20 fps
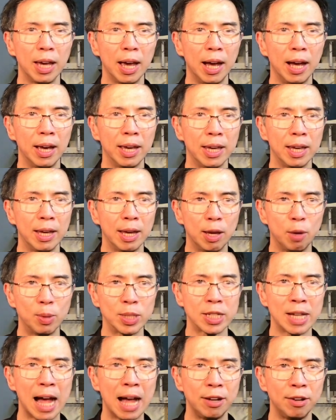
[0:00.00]
he, he,
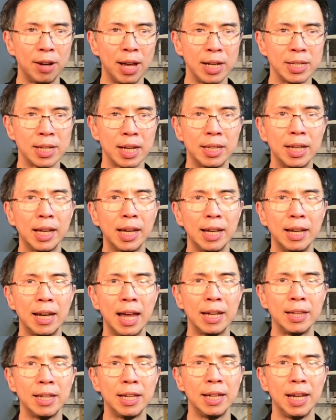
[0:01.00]
was canonized, I think, in
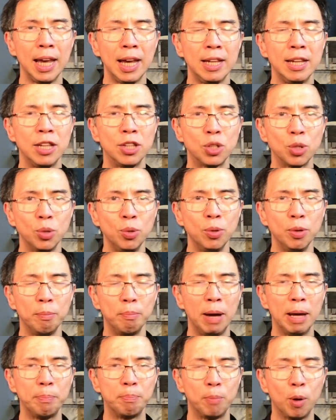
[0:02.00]
1982
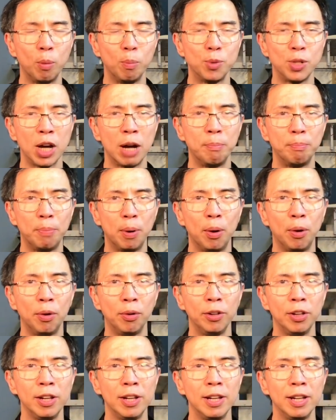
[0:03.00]
by Pope John
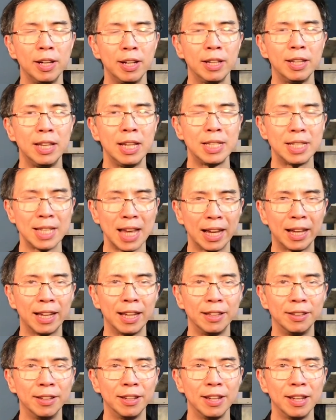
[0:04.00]
Paul
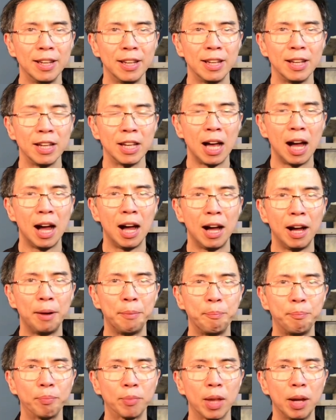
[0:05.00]
II.
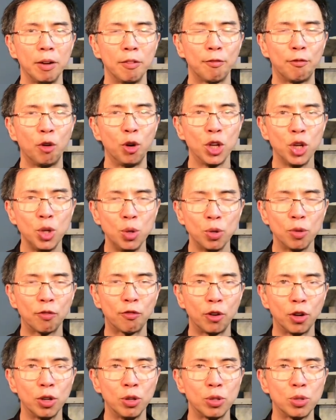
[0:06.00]
Uh, for, you,
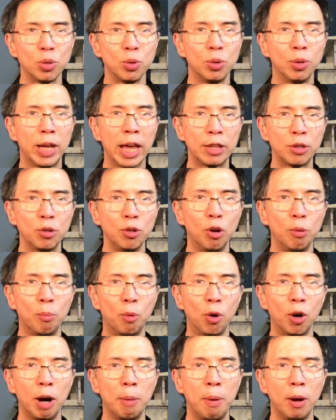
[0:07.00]
for you to get to know
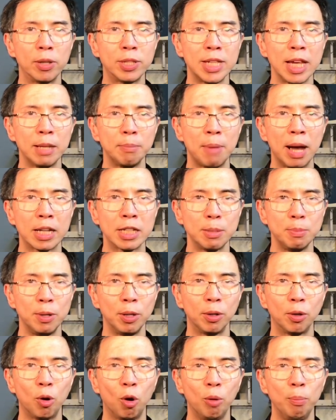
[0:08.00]
more about St.
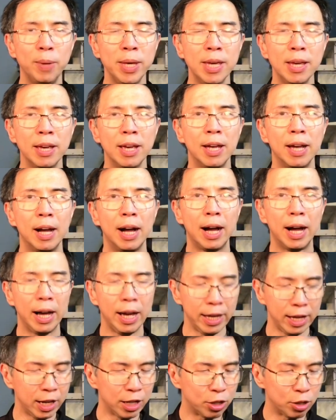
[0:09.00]
Maximilian Kolbe, I
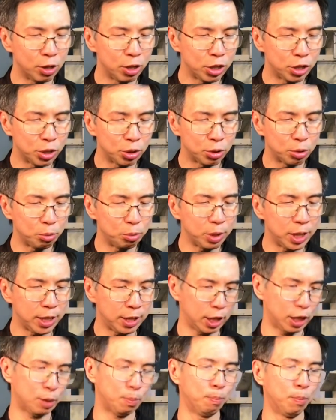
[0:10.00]
encourage you to read
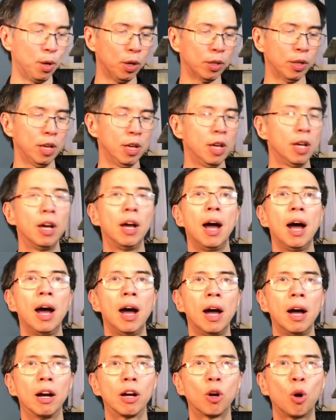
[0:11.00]
this book,
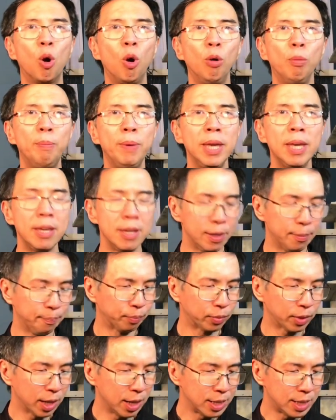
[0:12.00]
uh, Kolbe,
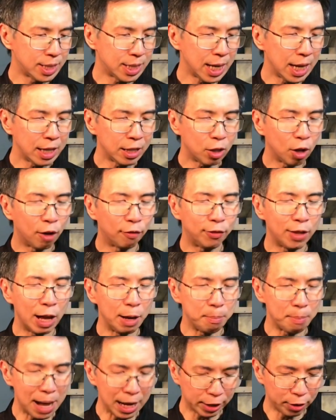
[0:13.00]
Saint of the
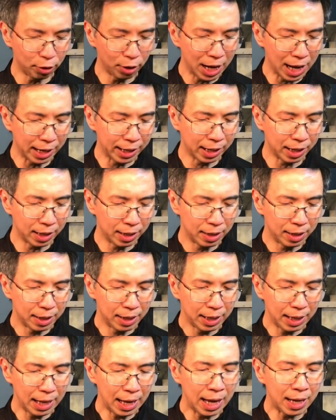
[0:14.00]
Immaculata,
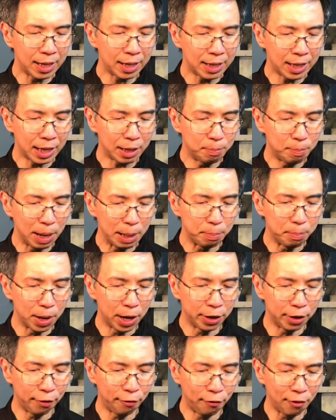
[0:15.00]
edited by
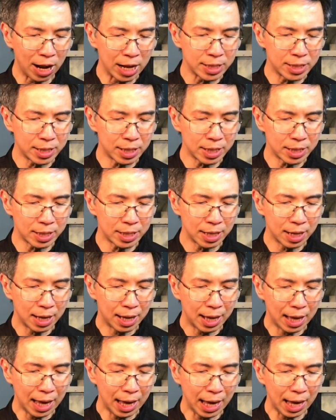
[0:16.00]
Brother Francis
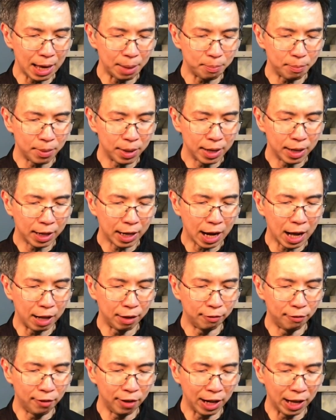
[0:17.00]
M.
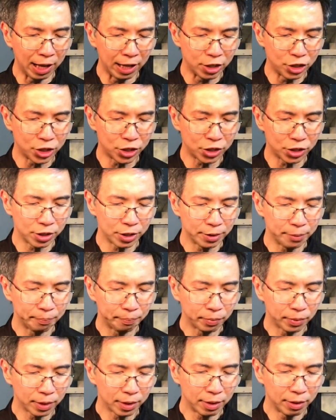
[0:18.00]
Kalvelage.
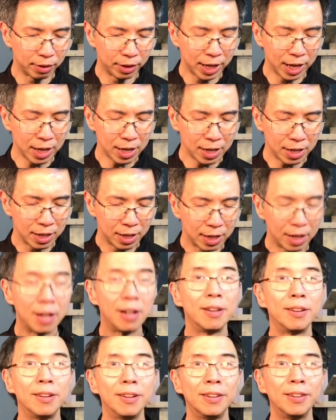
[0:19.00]
Okay?
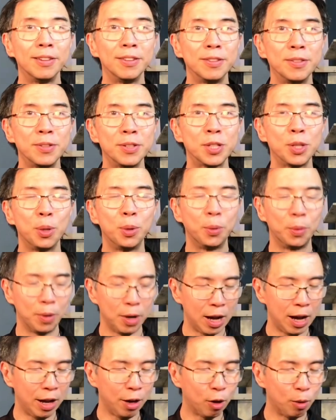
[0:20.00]

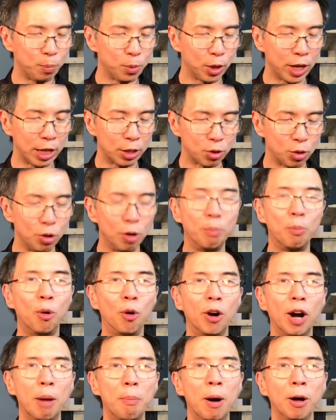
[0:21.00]
So I hope you get to know
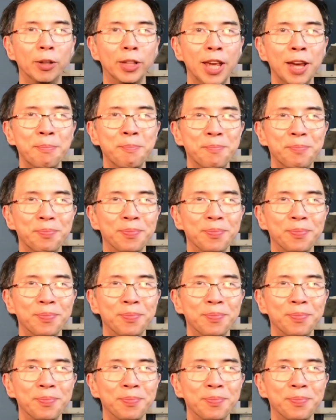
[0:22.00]
more about him.